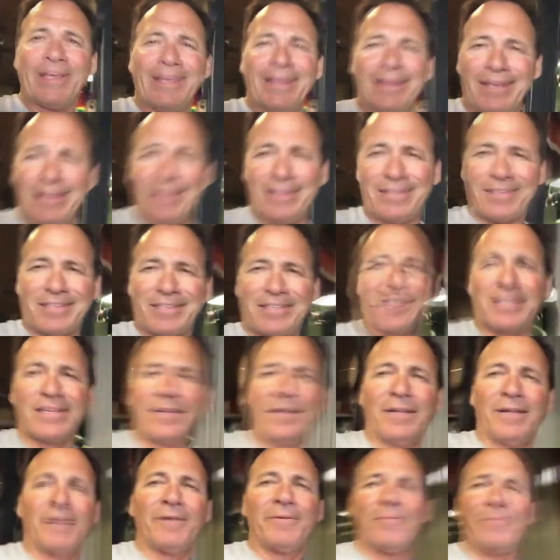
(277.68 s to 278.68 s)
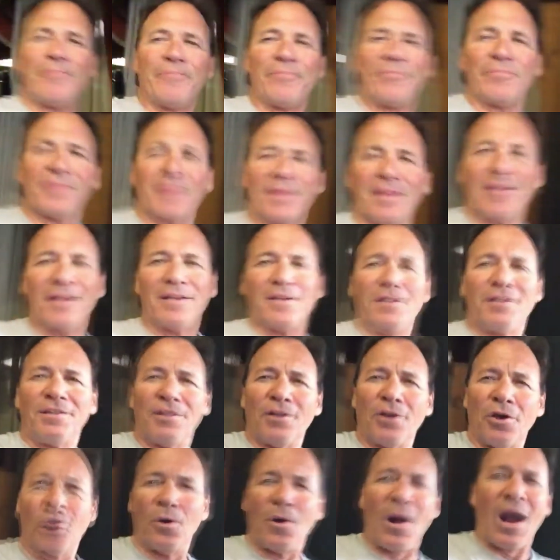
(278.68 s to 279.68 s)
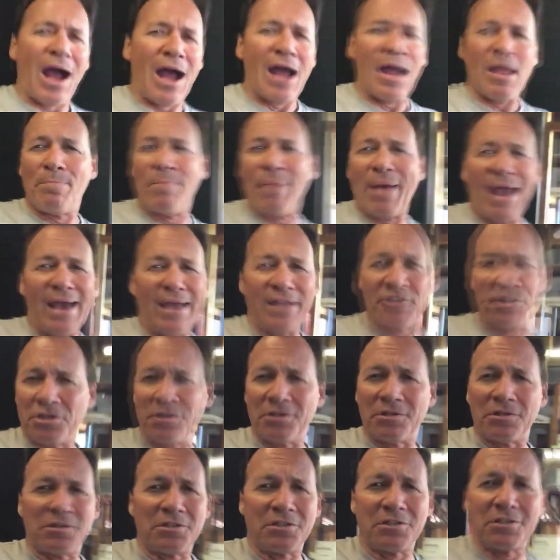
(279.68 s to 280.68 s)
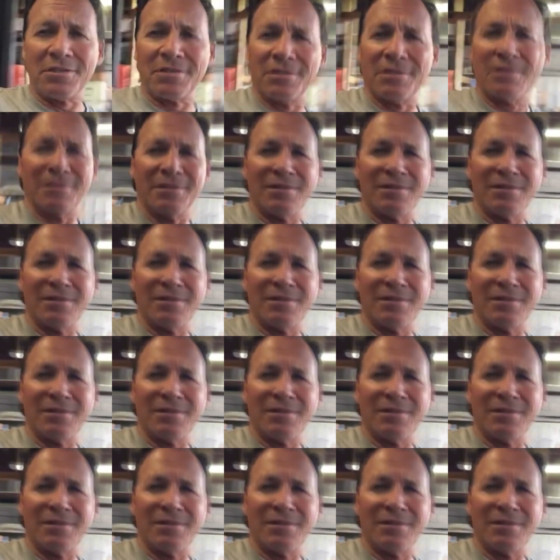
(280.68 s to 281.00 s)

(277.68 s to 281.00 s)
idiots, no eye patches.